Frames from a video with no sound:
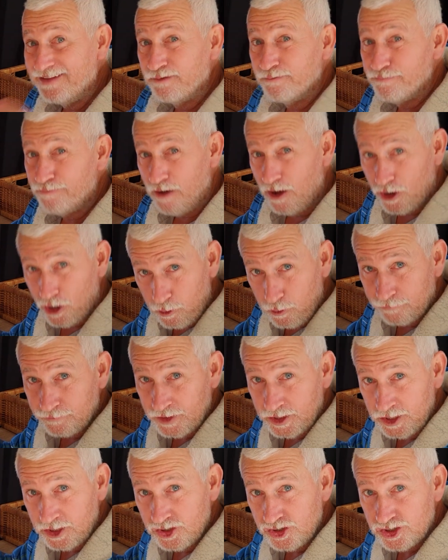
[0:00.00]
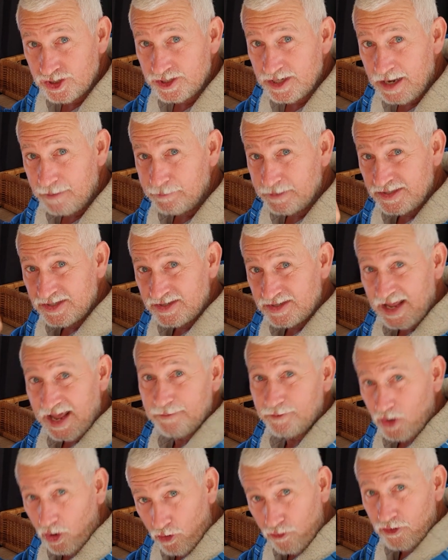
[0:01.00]
a photo of the engine number
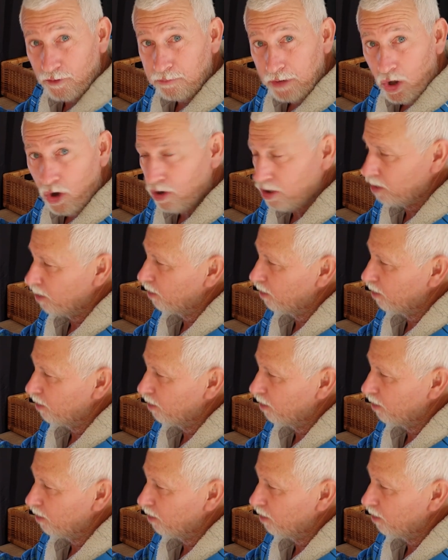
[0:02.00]
stamped on the block.